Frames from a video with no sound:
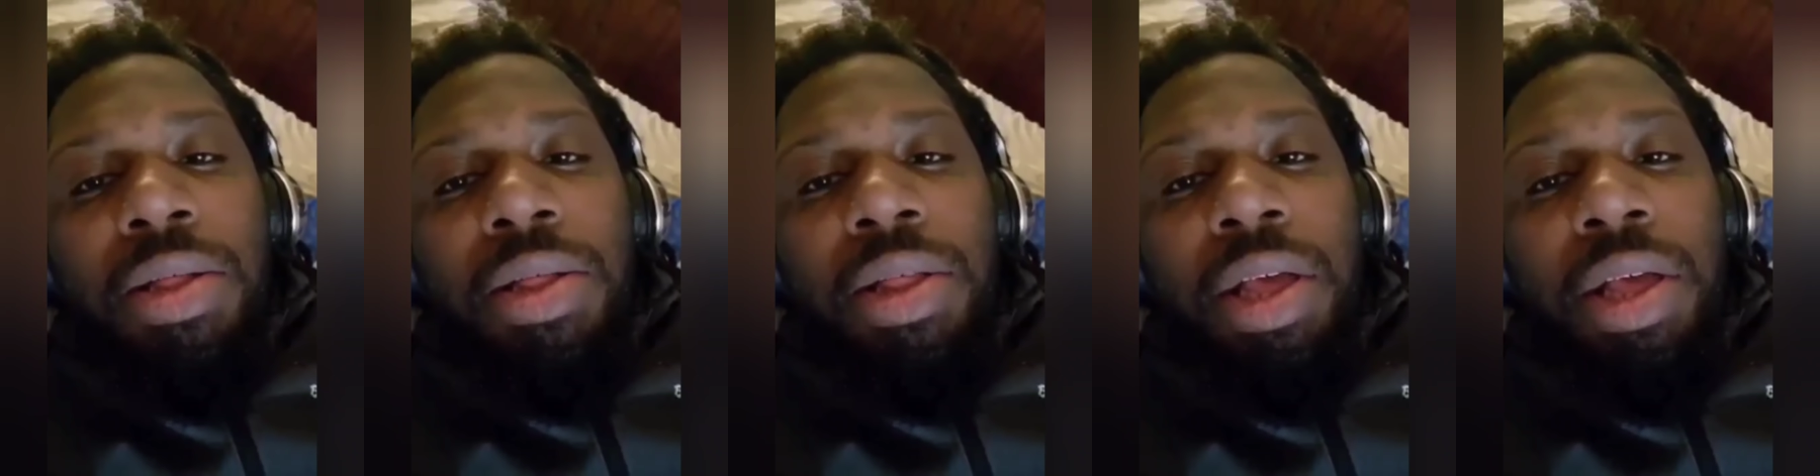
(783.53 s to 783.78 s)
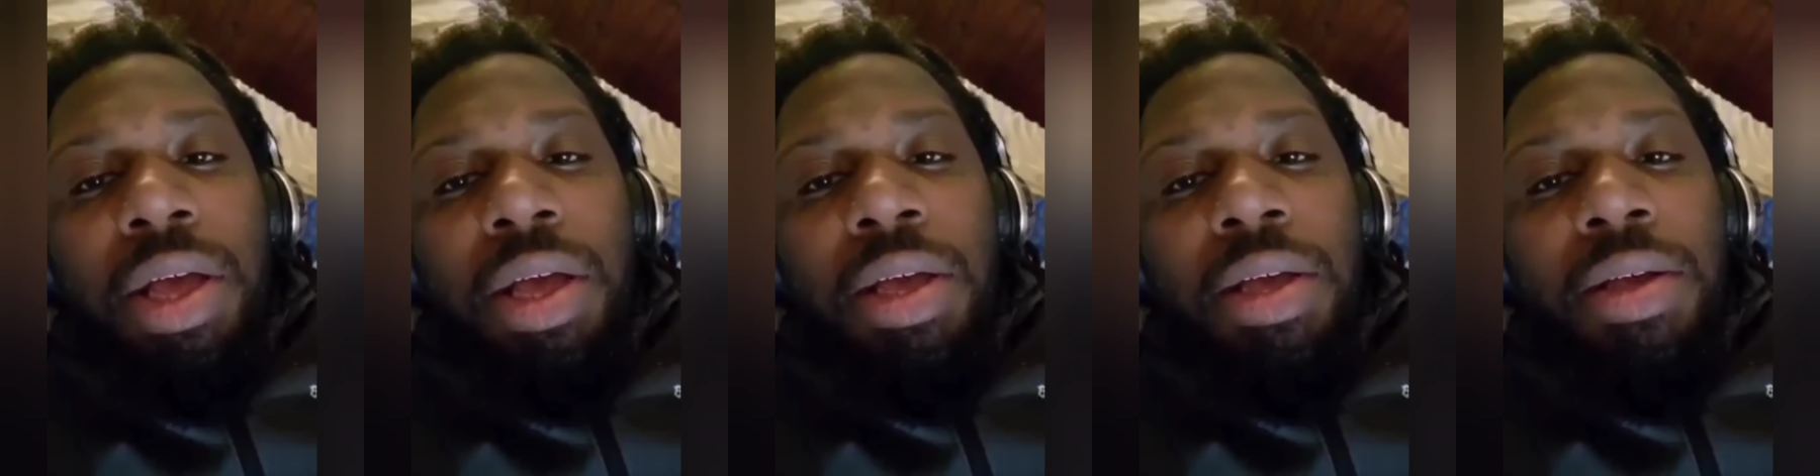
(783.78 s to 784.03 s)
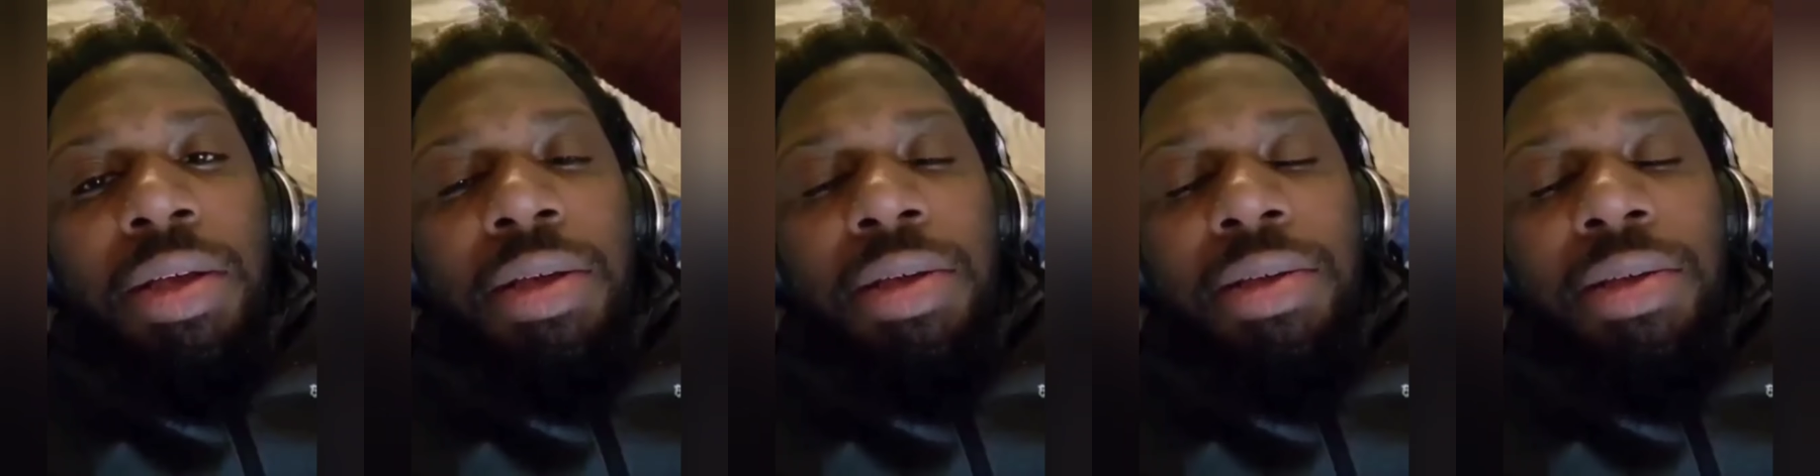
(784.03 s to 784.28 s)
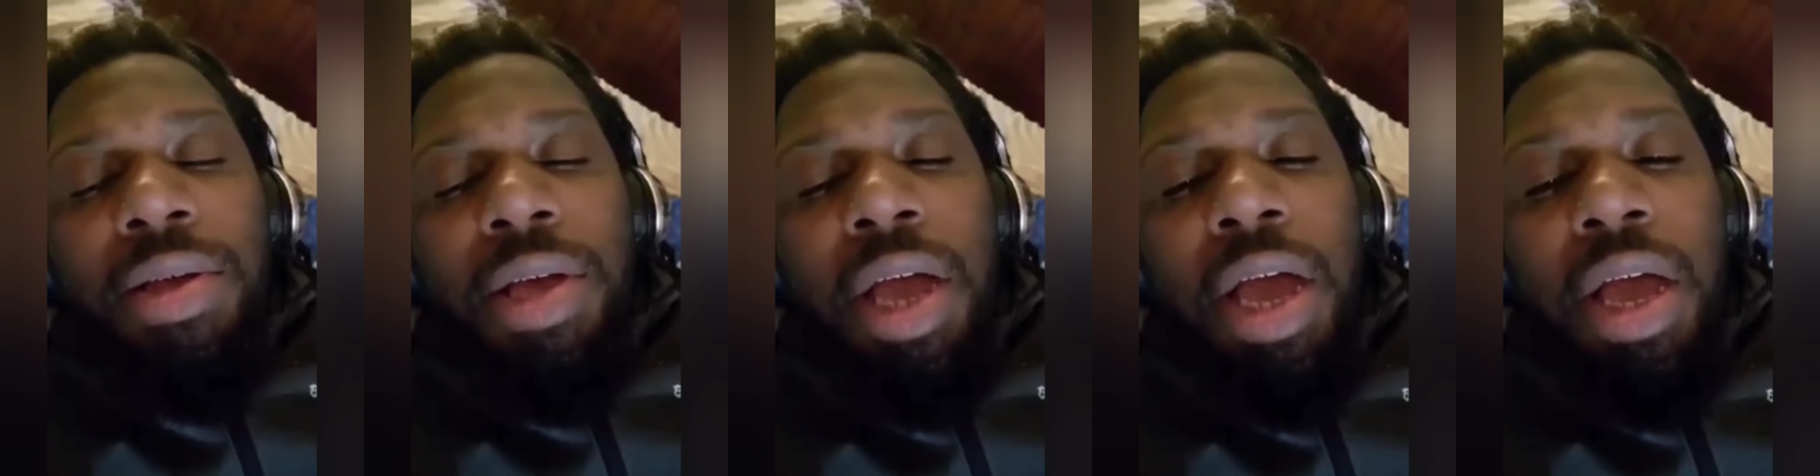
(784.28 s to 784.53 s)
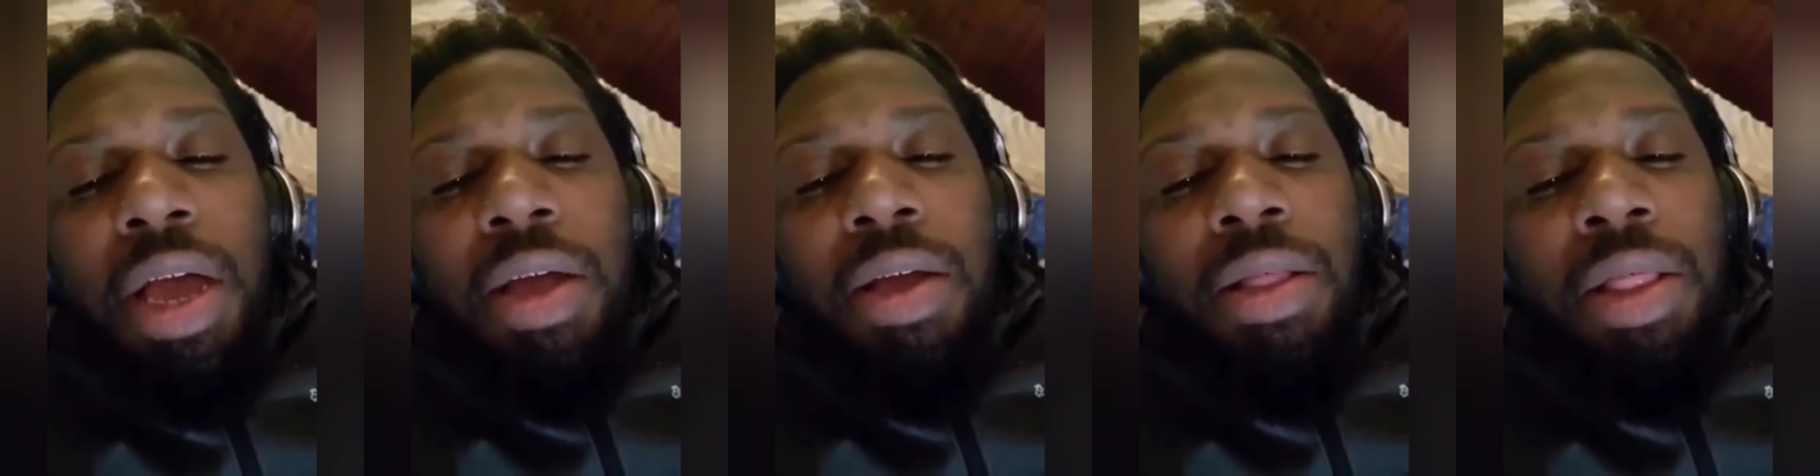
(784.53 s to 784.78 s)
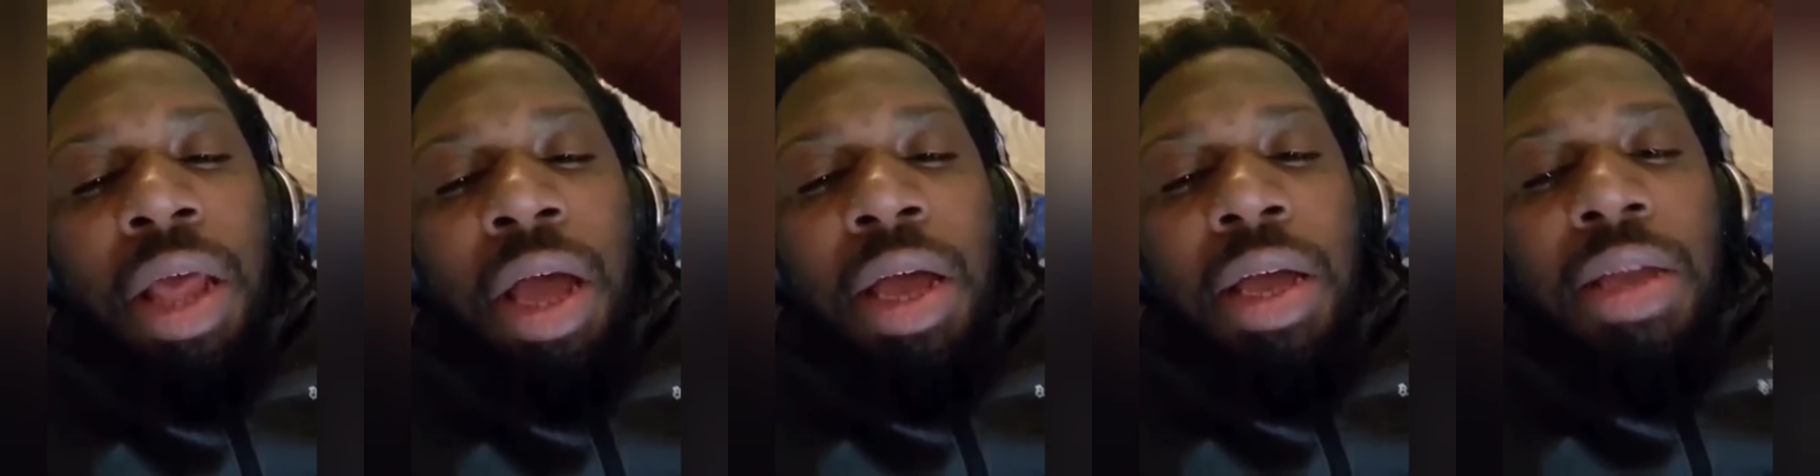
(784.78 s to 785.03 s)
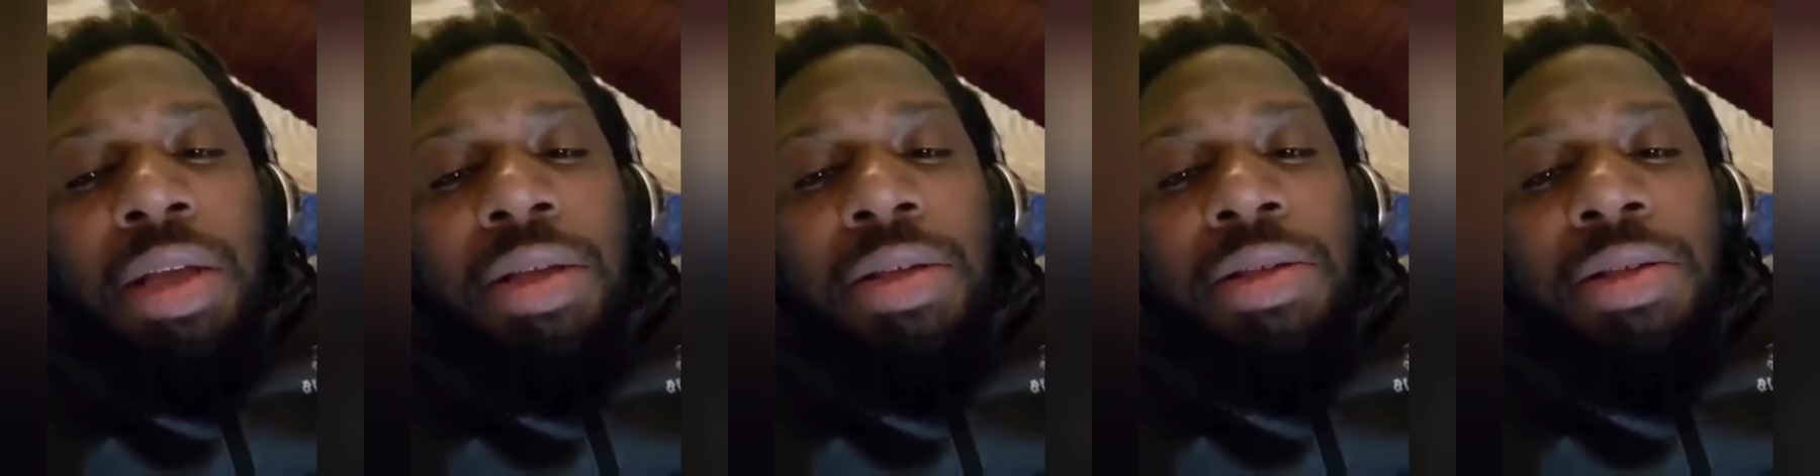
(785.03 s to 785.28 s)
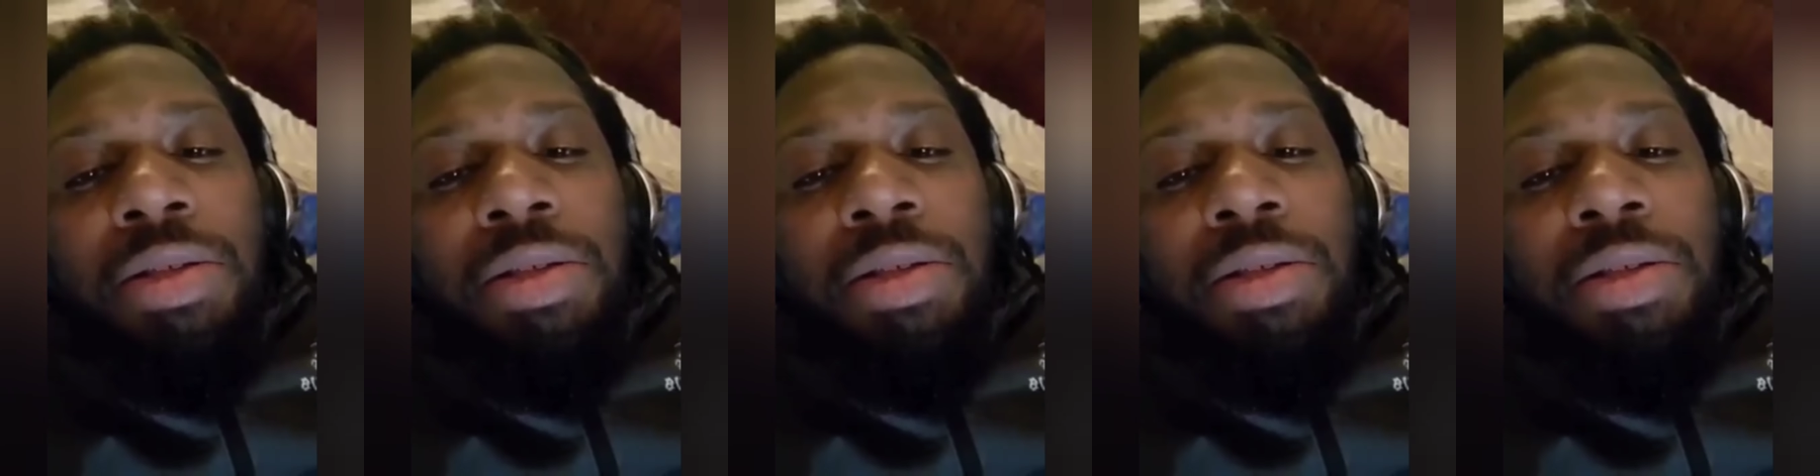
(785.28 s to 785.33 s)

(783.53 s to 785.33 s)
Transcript: gotta be